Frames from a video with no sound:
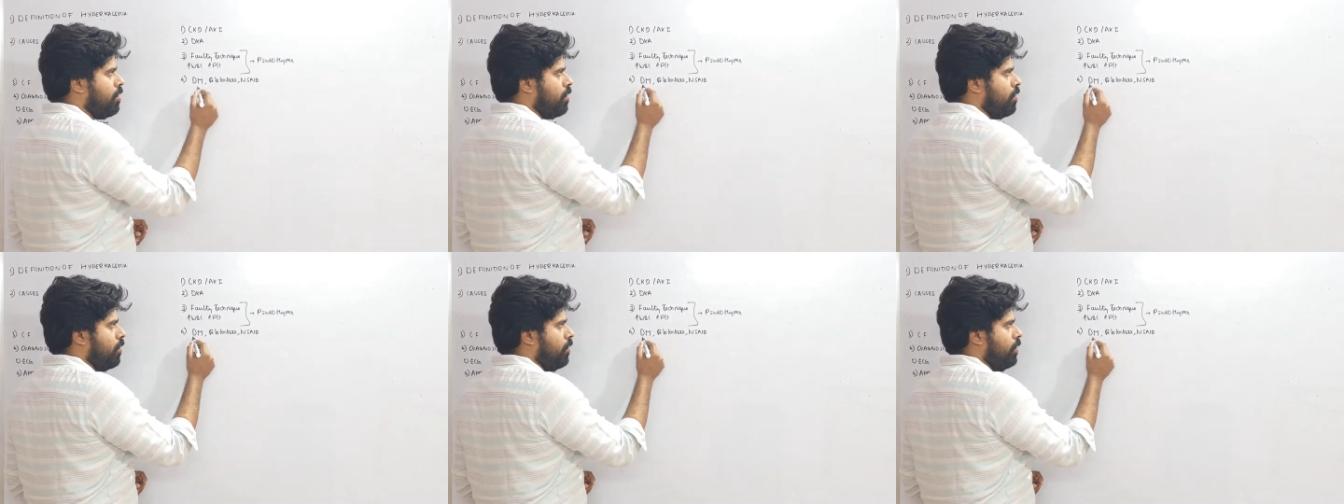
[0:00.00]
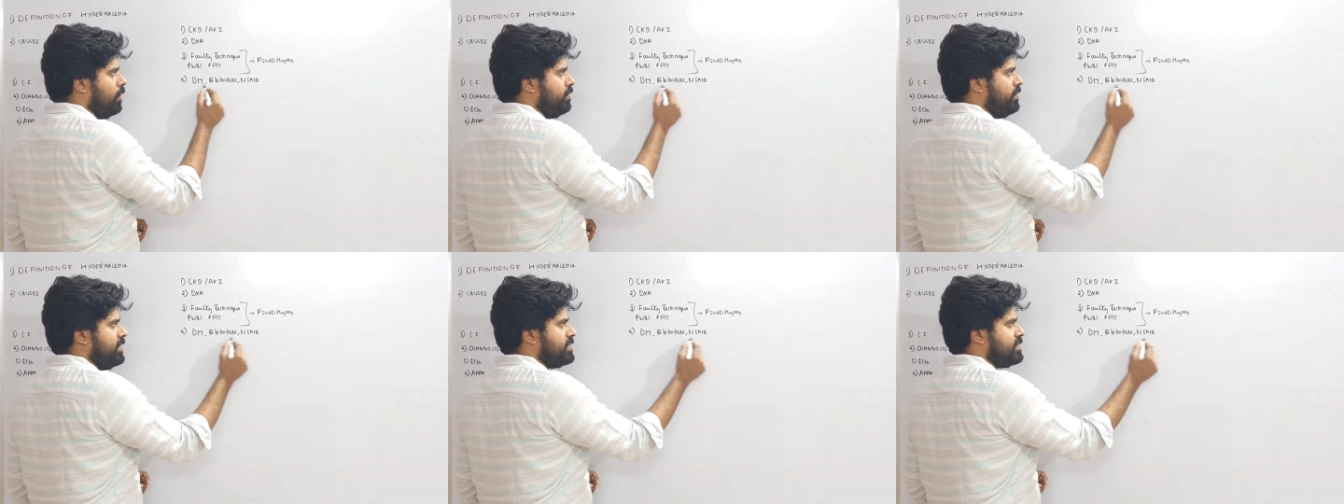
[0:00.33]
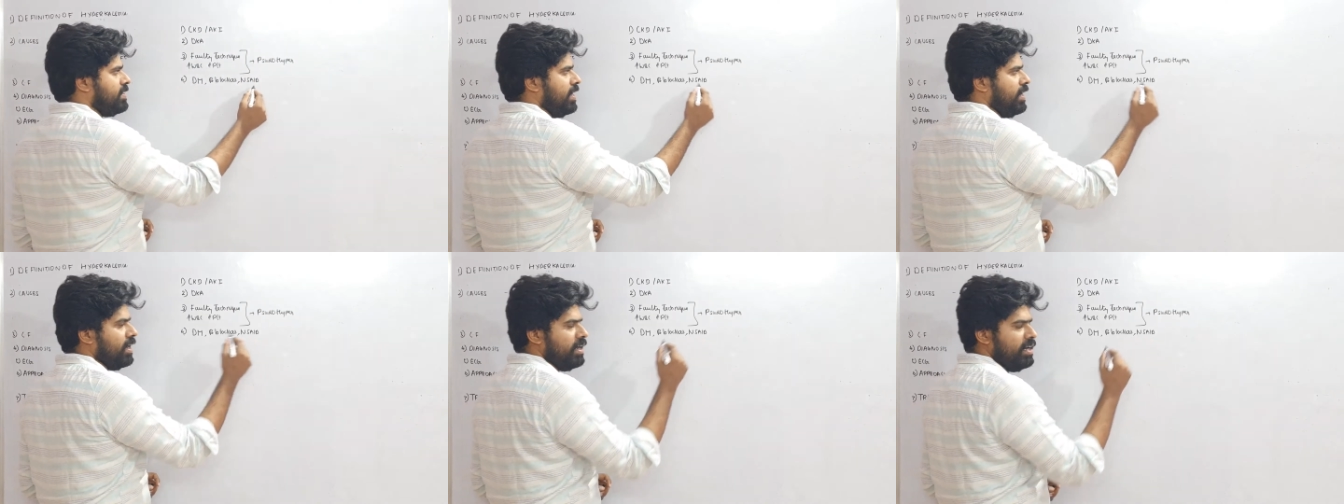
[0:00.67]
All these
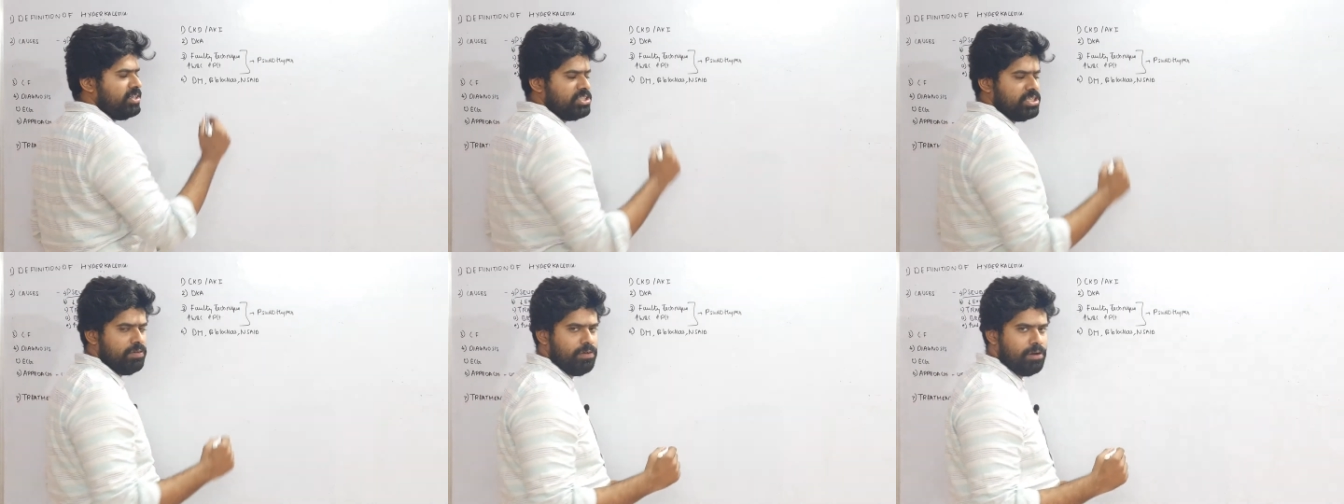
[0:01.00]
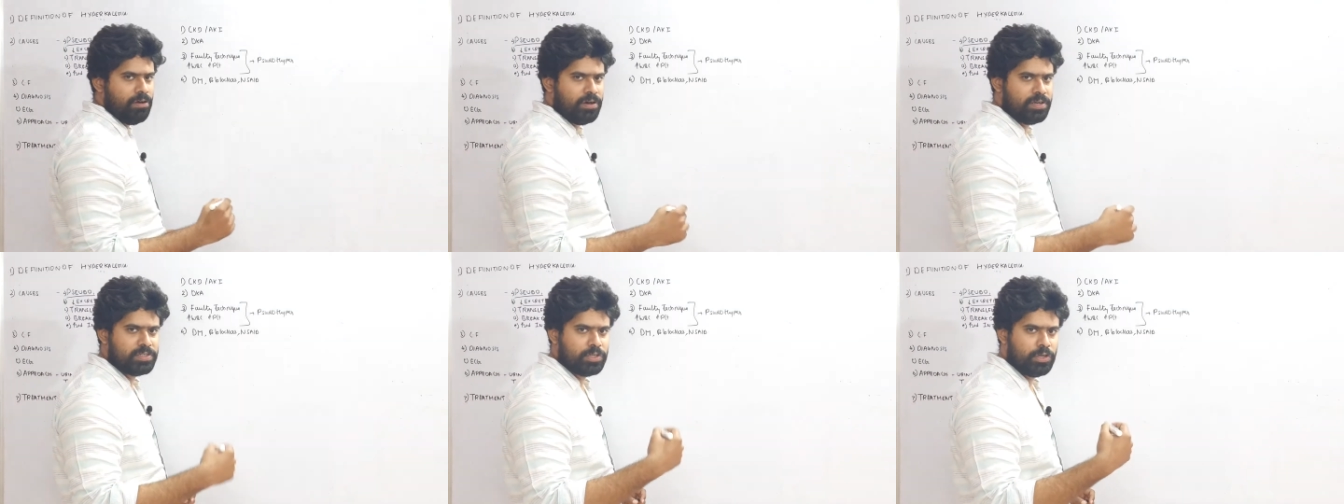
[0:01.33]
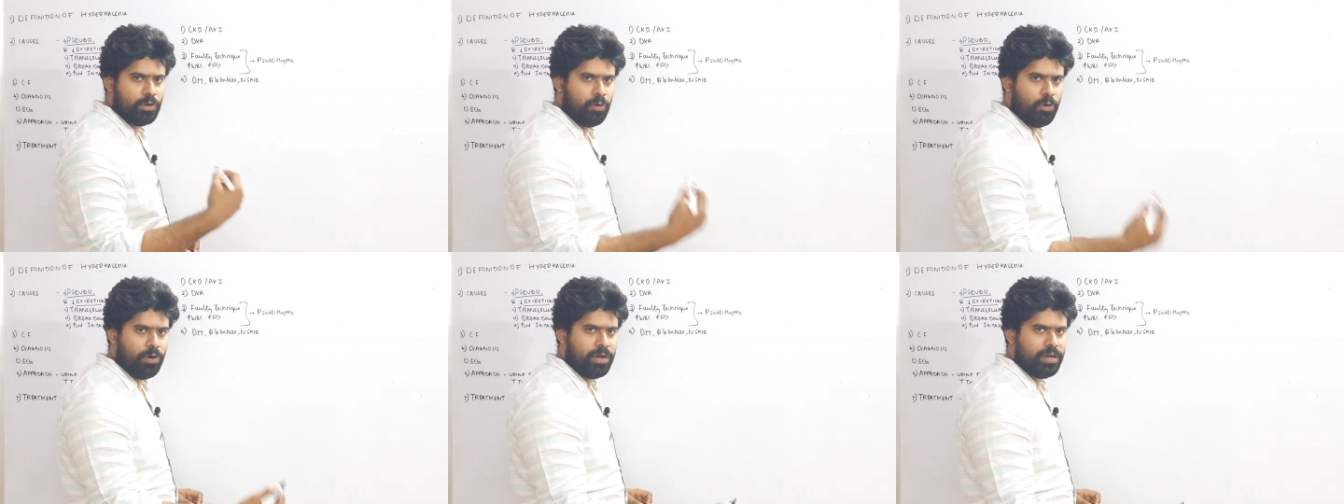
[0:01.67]
three conditions will cause
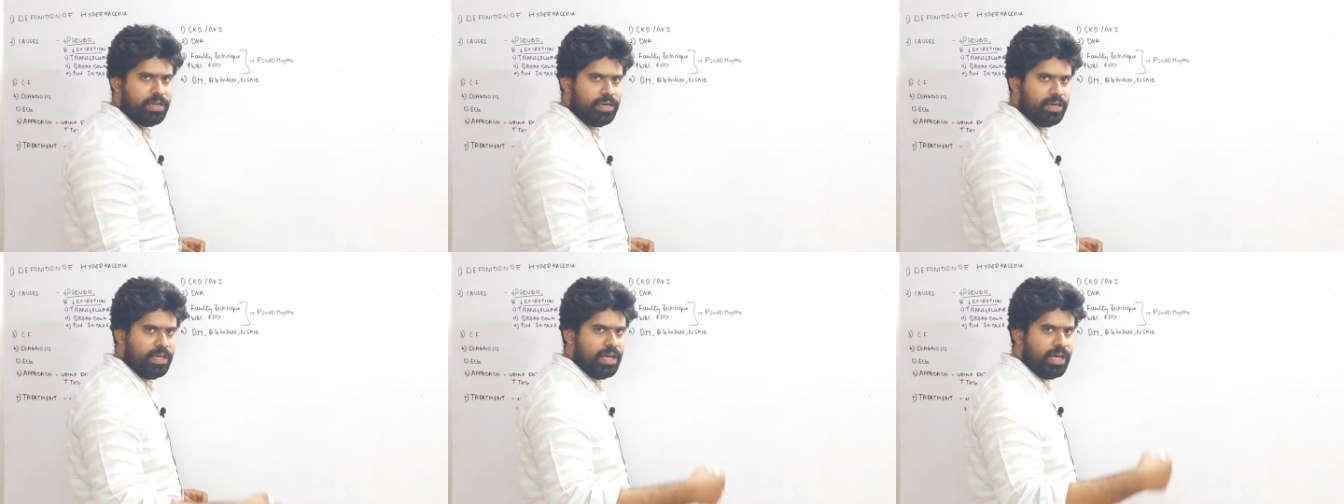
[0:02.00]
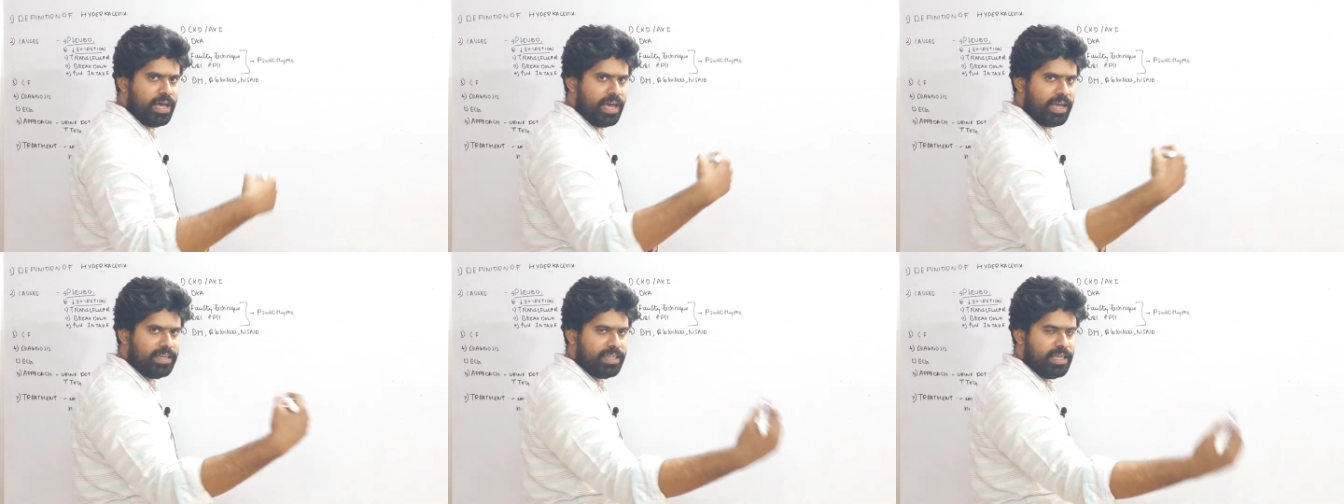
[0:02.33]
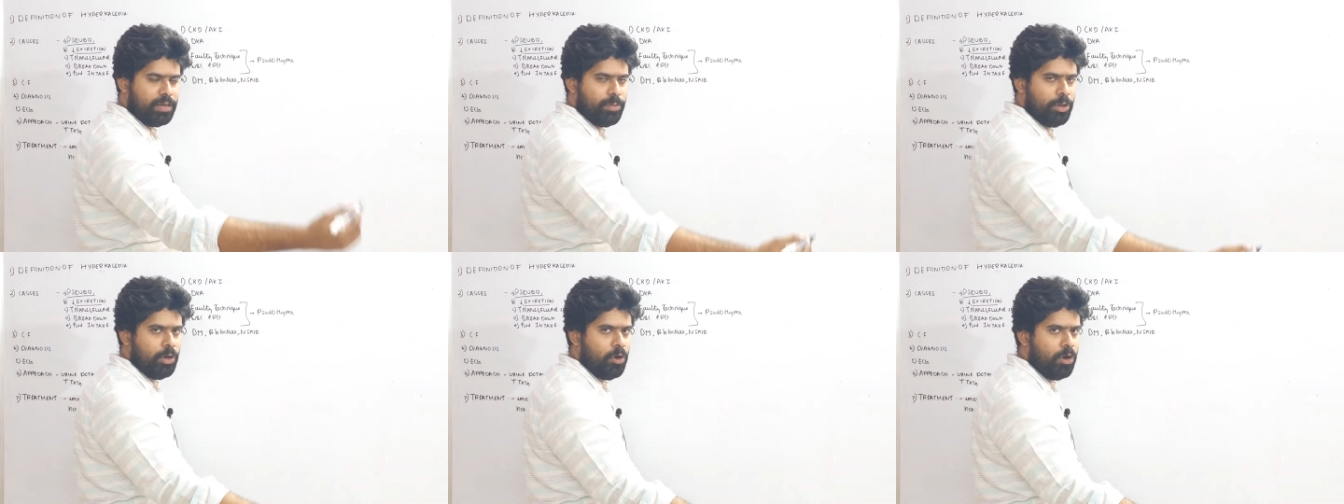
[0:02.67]
low renin and
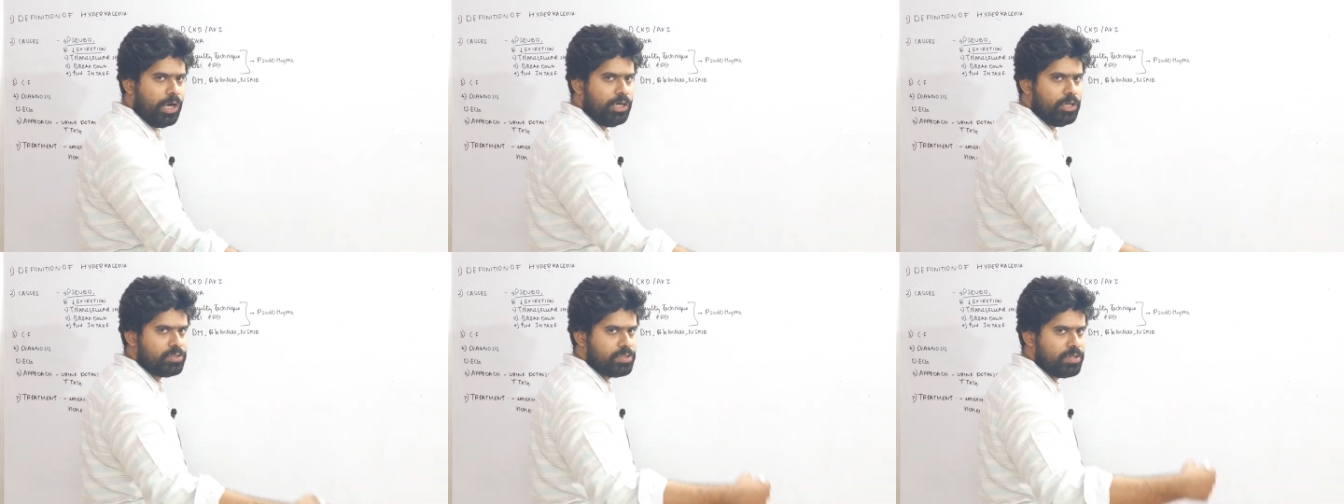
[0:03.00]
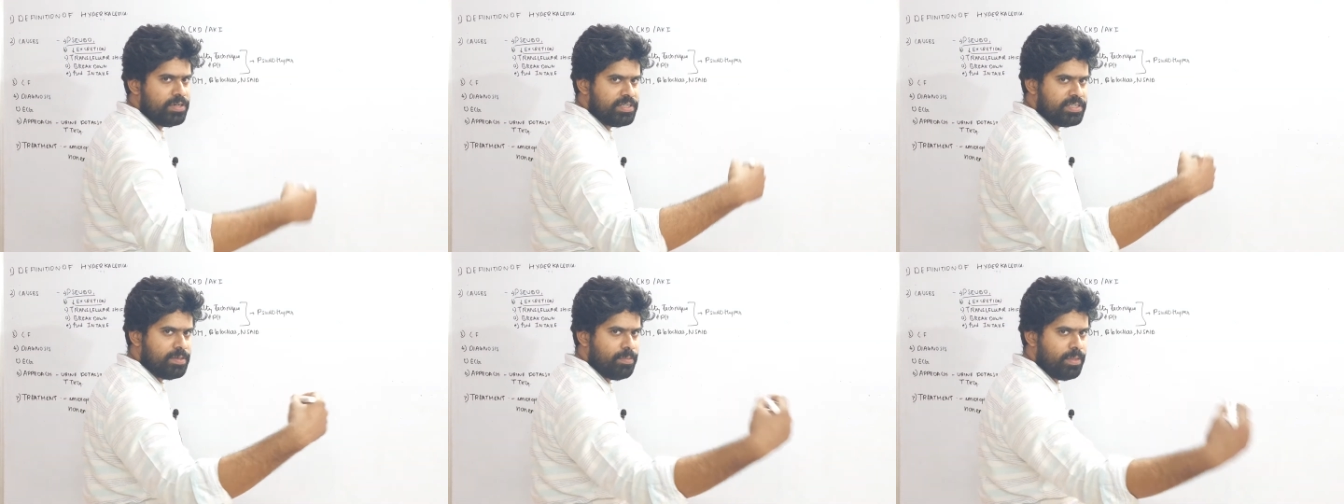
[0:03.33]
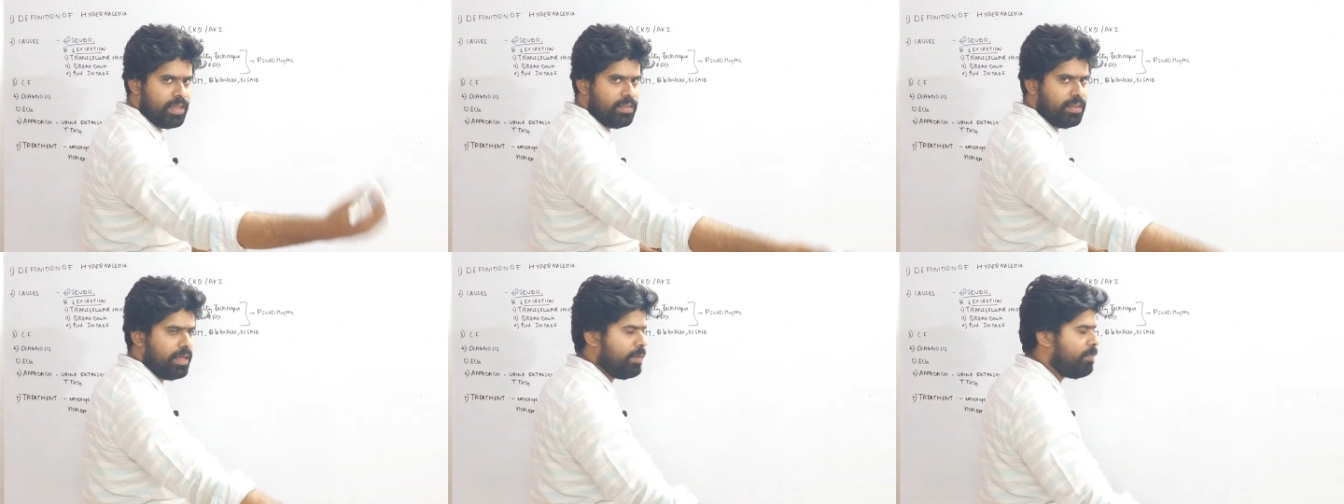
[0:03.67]
thereby low aldosteronism
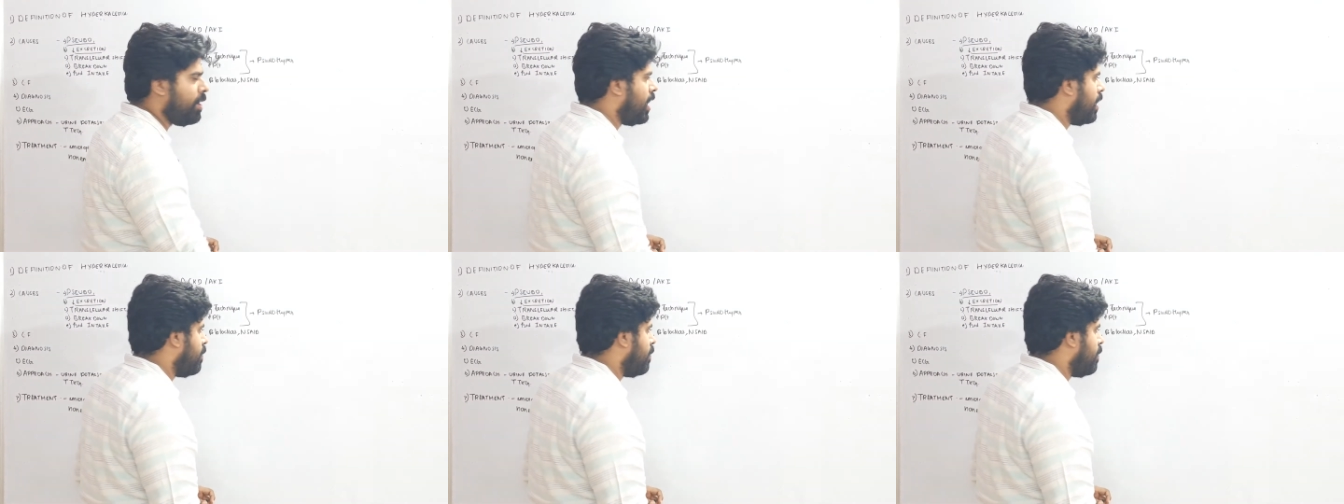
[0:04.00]
and thereby